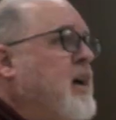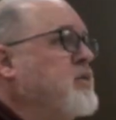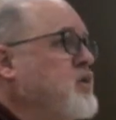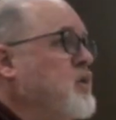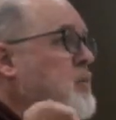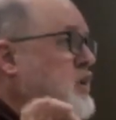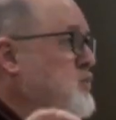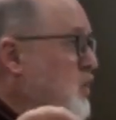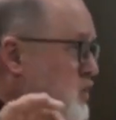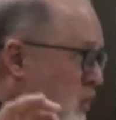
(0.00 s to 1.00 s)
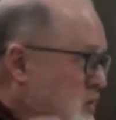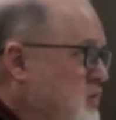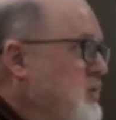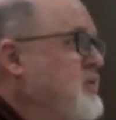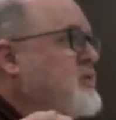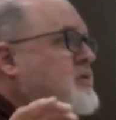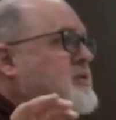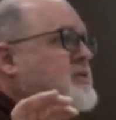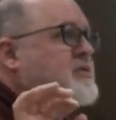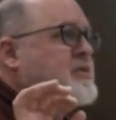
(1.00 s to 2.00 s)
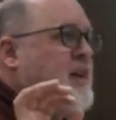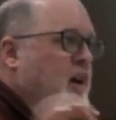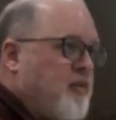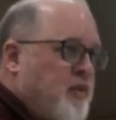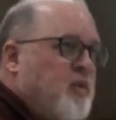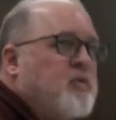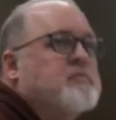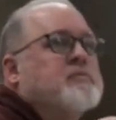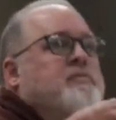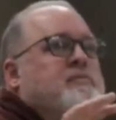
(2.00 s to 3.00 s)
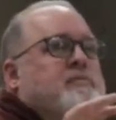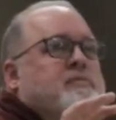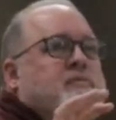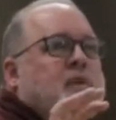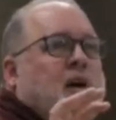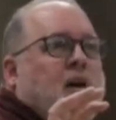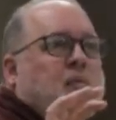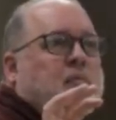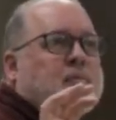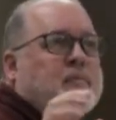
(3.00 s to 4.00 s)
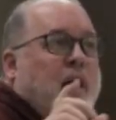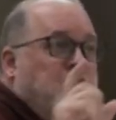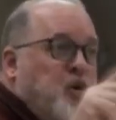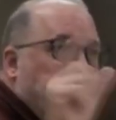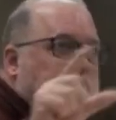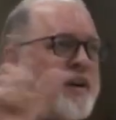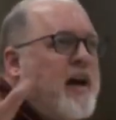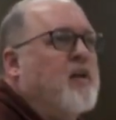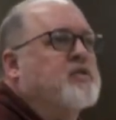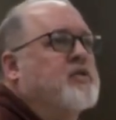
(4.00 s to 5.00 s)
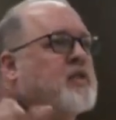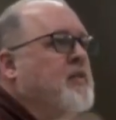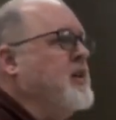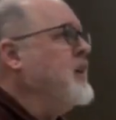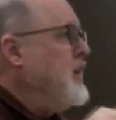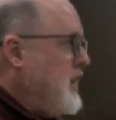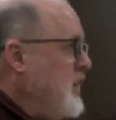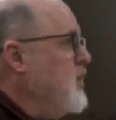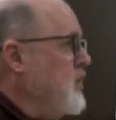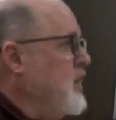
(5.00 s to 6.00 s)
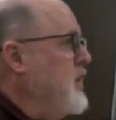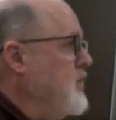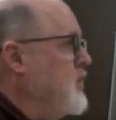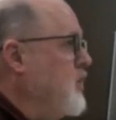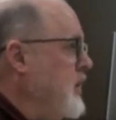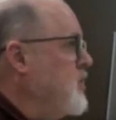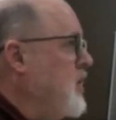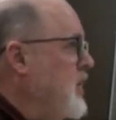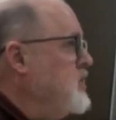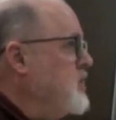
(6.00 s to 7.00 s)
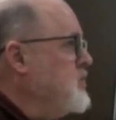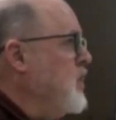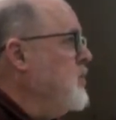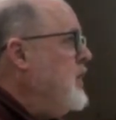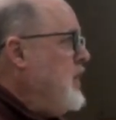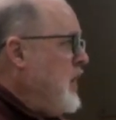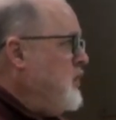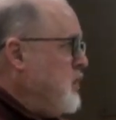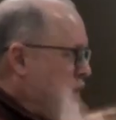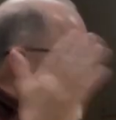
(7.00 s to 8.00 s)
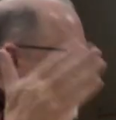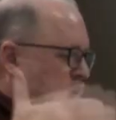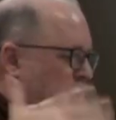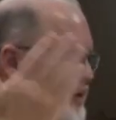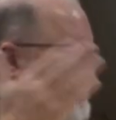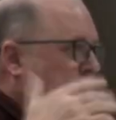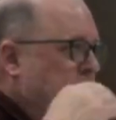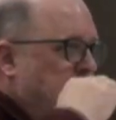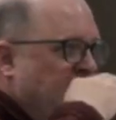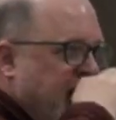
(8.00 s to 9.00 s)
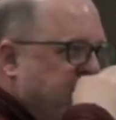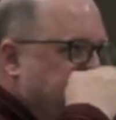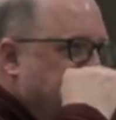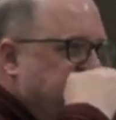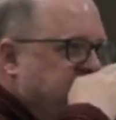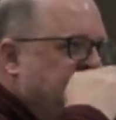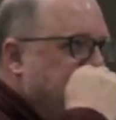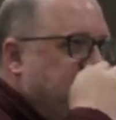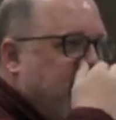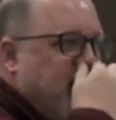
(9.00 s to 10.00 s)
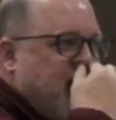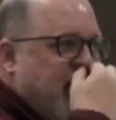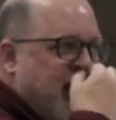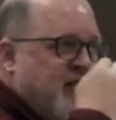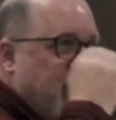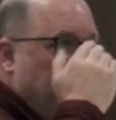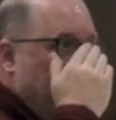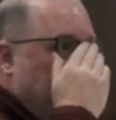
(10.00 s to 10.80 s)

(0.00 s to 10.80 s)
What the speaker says: goes into much more torturous, careful, minute analysis of it here in the Greater Logic. So if you look at the corresponding passages in the Encyclopedia